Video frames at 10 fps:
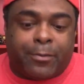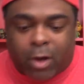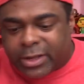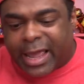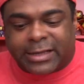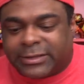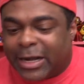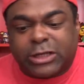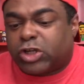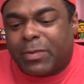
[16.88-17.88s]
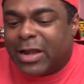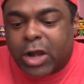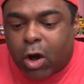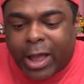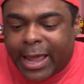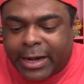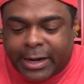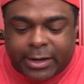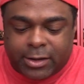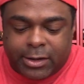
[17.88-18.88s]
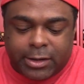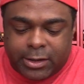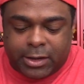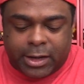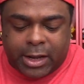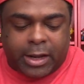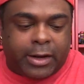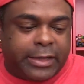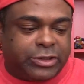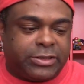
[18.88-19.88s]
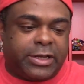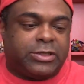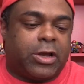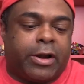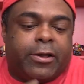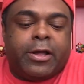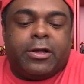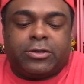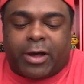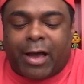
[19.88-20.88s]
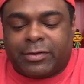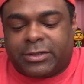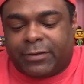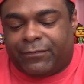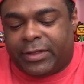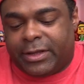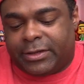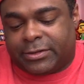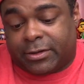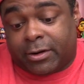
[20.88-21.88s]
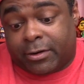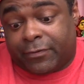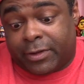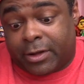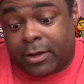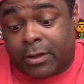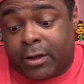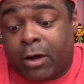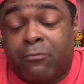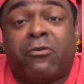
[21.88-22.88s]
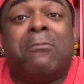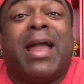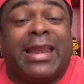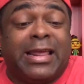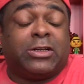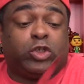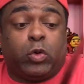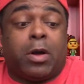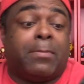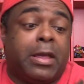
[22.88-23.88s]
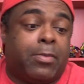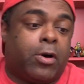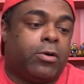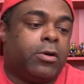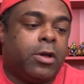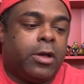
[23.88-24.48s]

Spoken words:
Okay, see, this is going to be no editing. Let's just get started. So, obviously, these are the remaining two Amiibo.